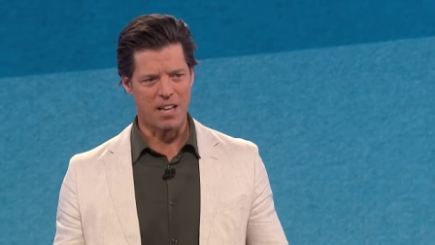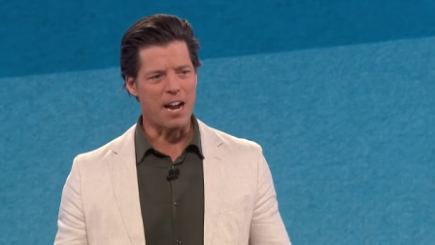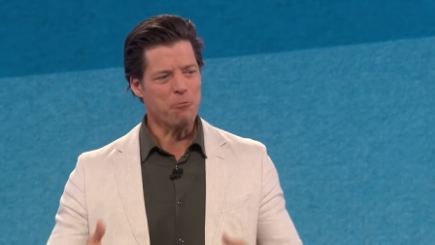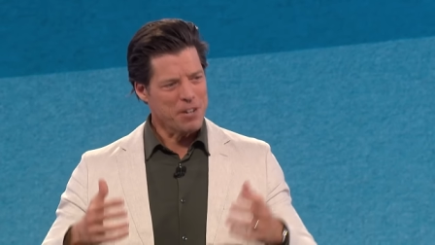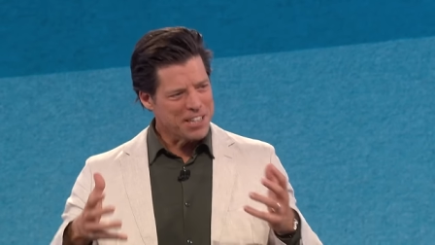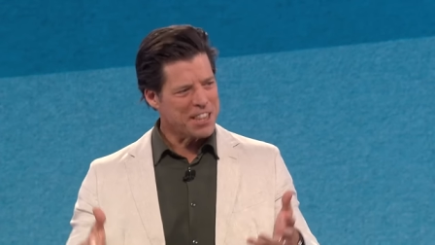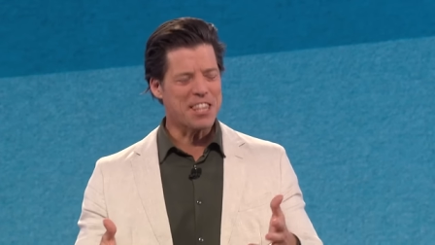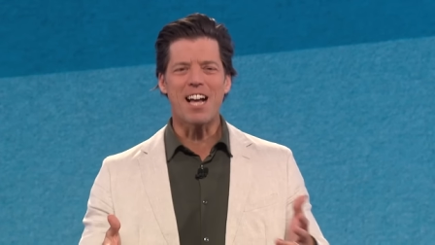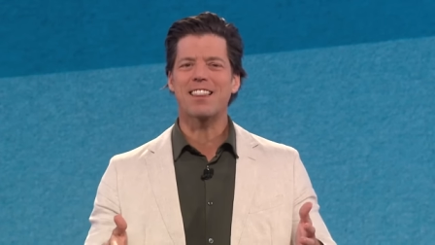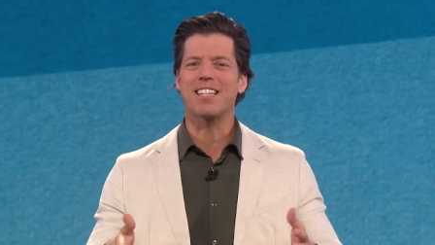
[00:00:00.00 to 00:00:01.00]
I really
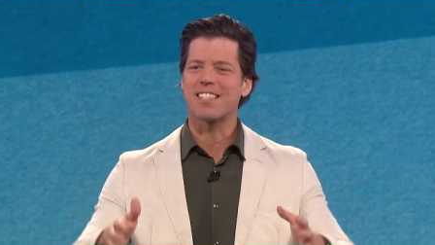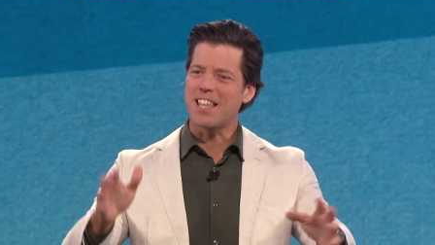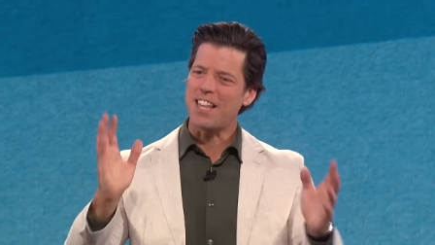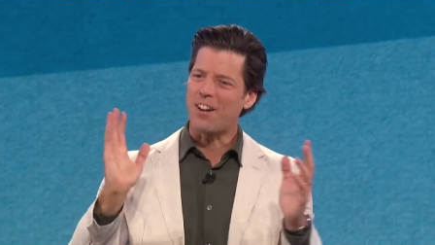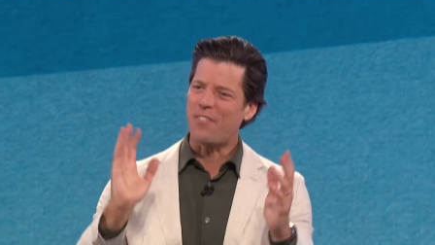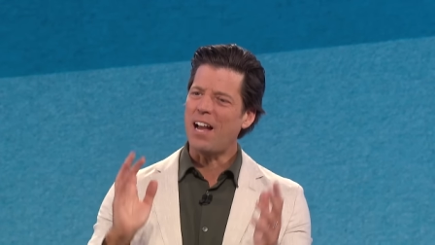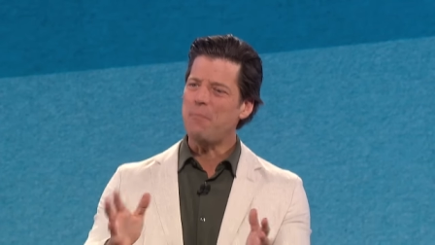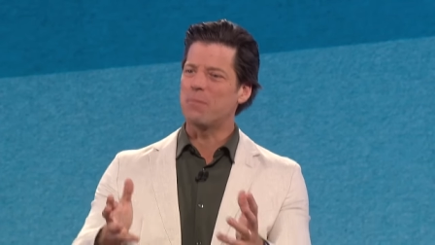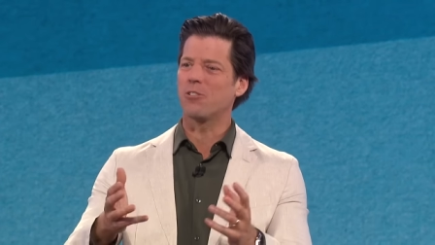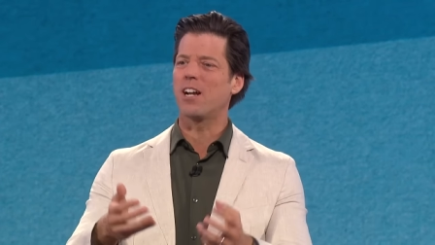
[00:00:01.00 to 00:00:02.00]
thought this. I thought if I
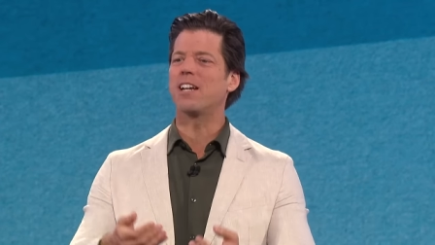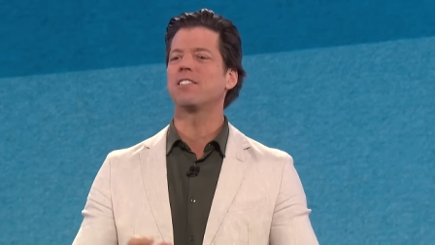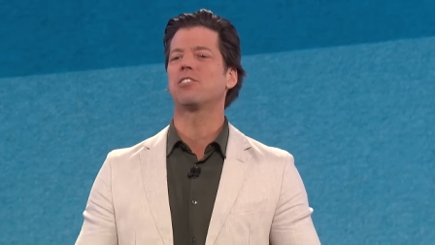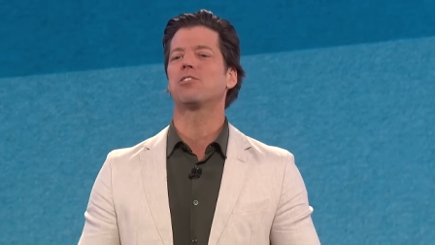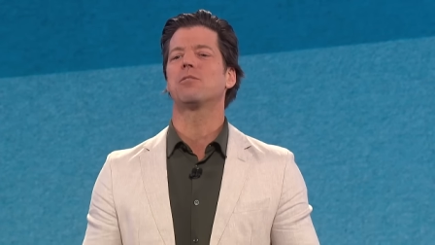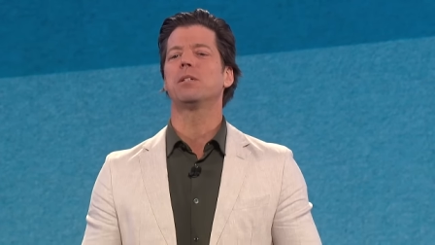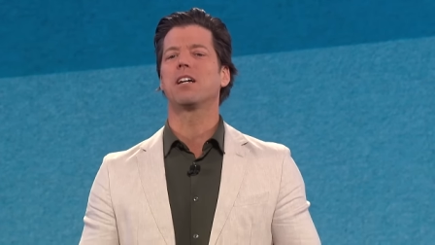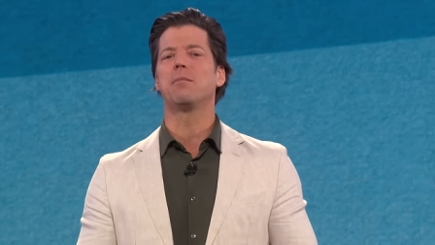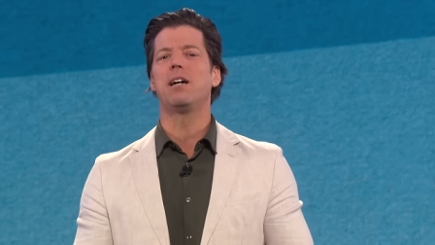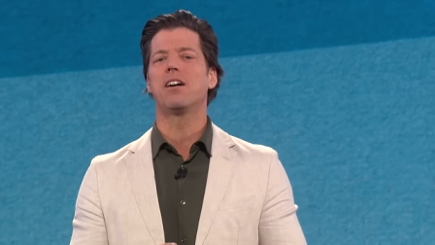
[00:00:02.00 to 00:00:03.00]
memorize the Sermon
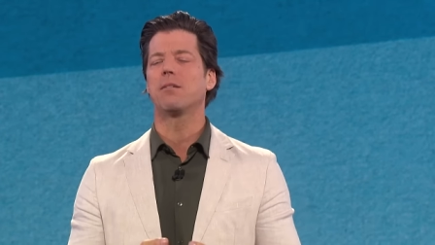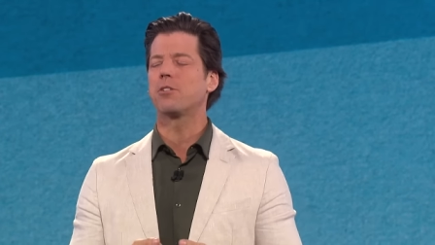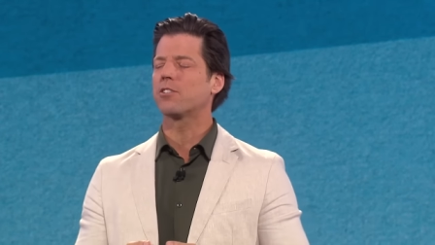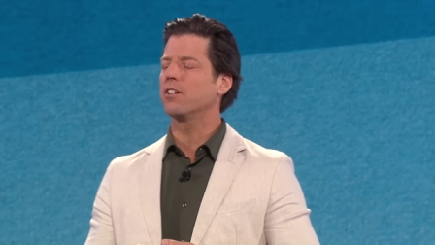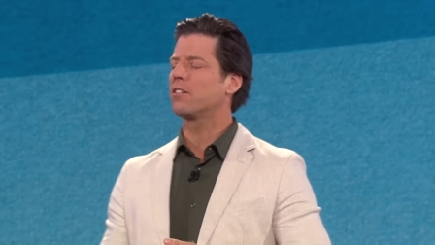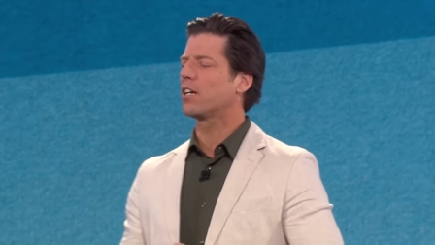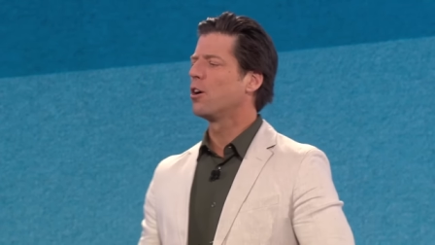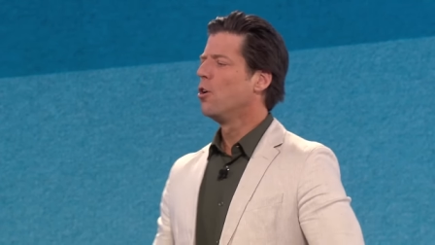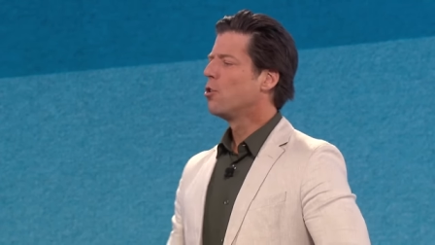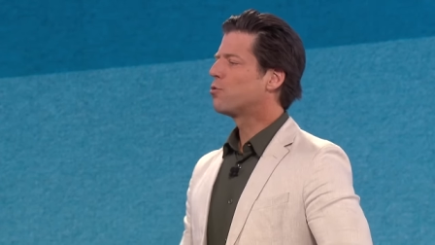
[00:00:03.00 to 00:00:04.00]
on the Mount, I'm just going to like
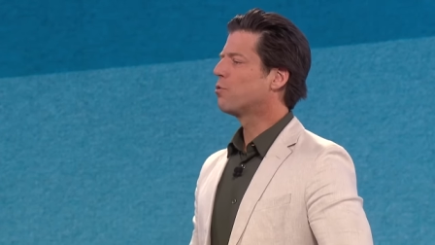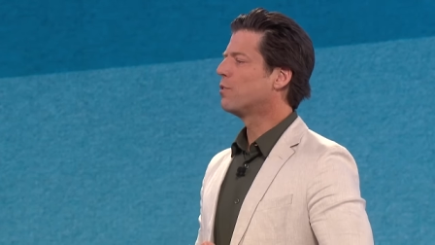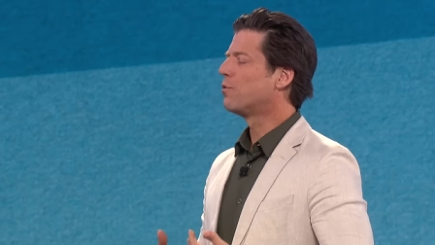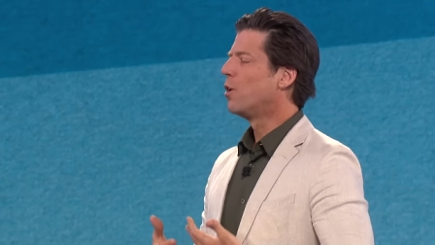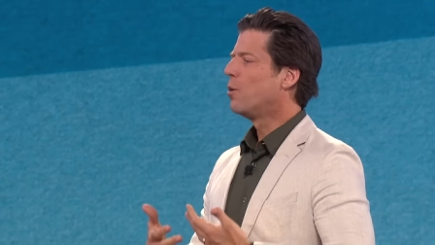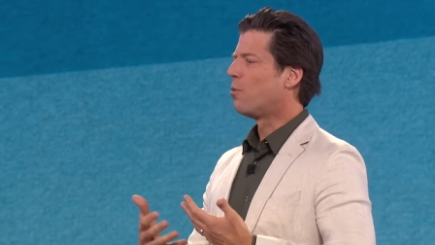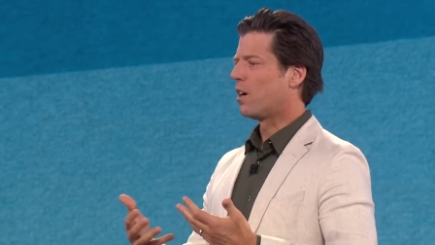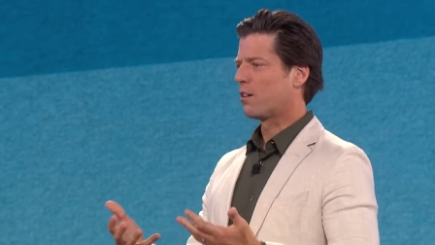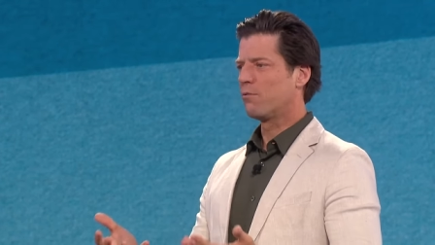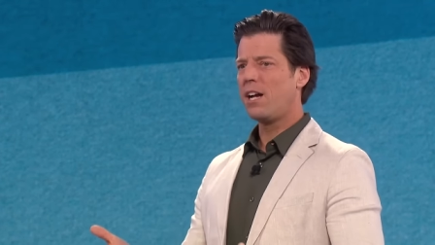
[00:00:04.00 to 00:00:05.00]
sort of
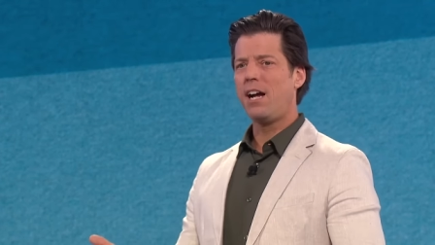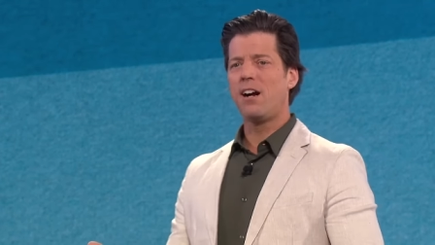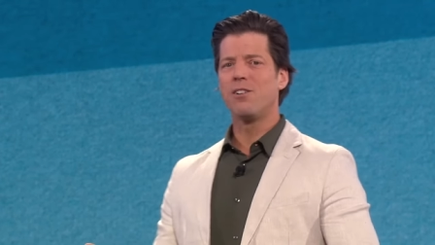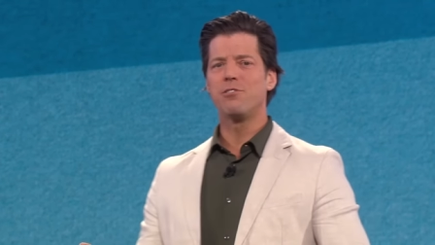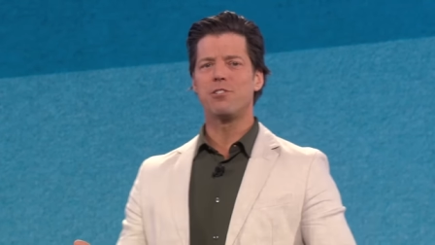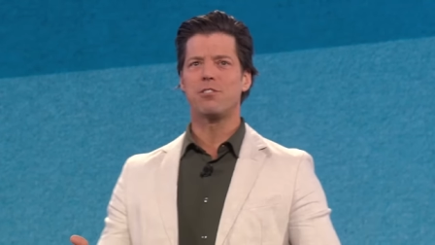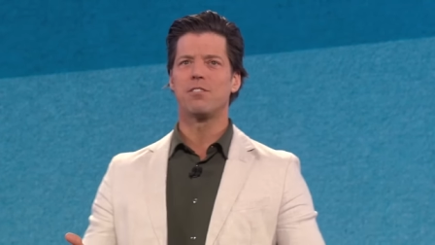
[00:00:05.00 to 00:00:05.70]
walk around